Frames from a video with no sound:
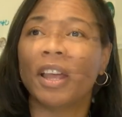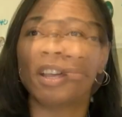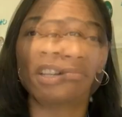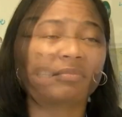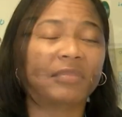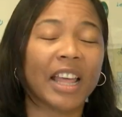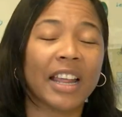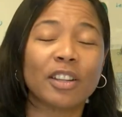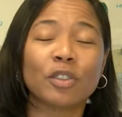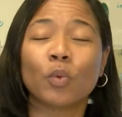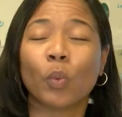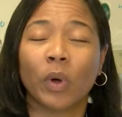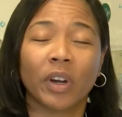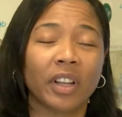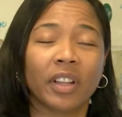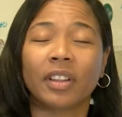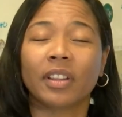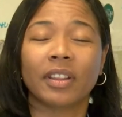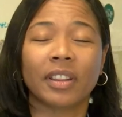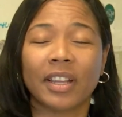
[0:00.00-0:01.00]
And so that is
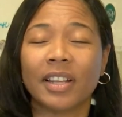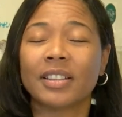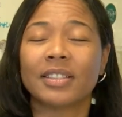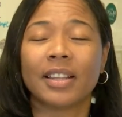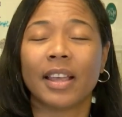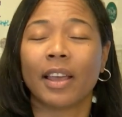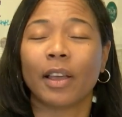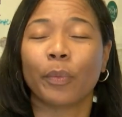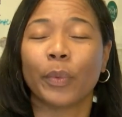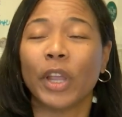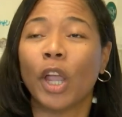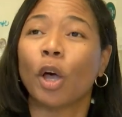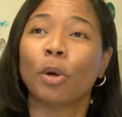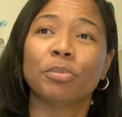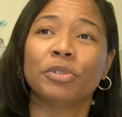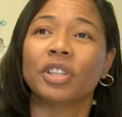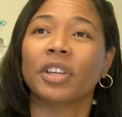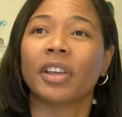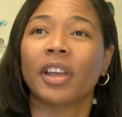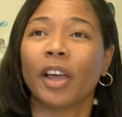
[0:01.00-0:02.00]
one of the things that we
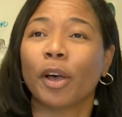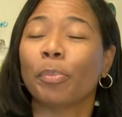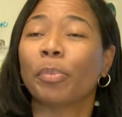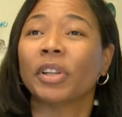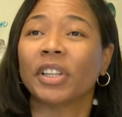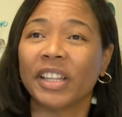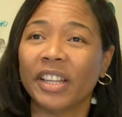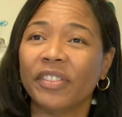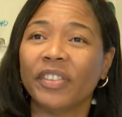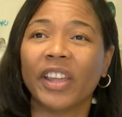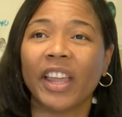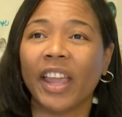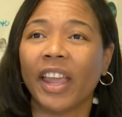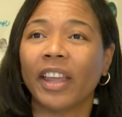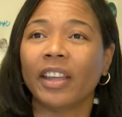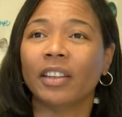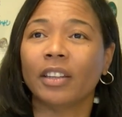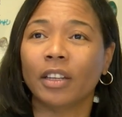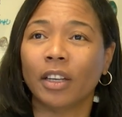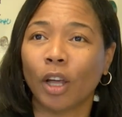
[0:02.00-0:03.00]
hope to help
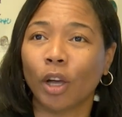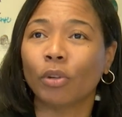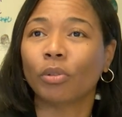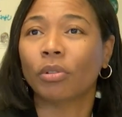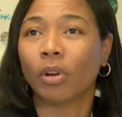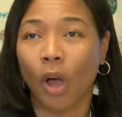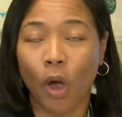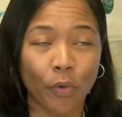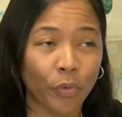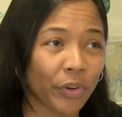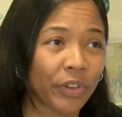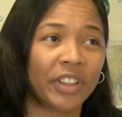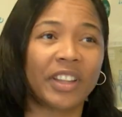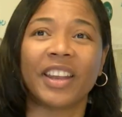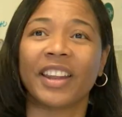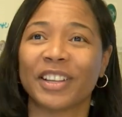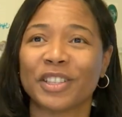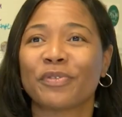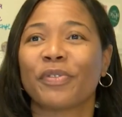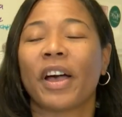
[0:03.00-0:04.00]
alleviate, you know, over
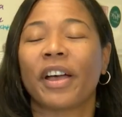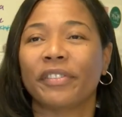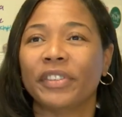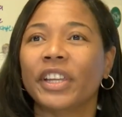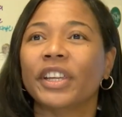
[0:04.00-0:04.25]
the next five